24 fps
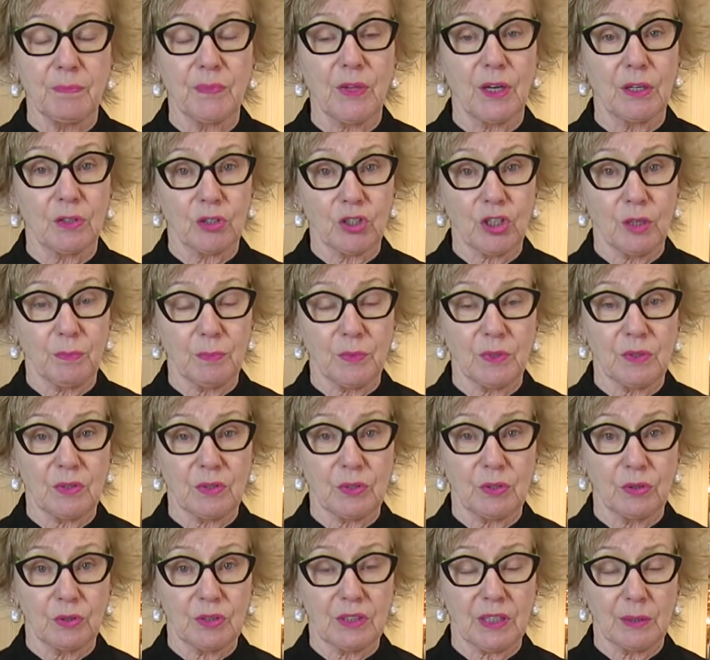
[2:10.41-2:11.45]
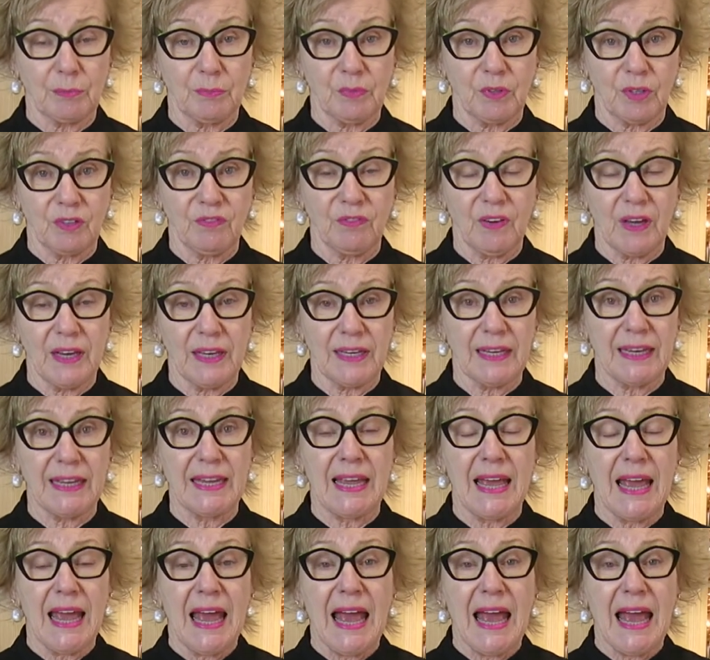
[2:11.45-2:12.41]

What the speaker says: I'll chop the stalks up very finely,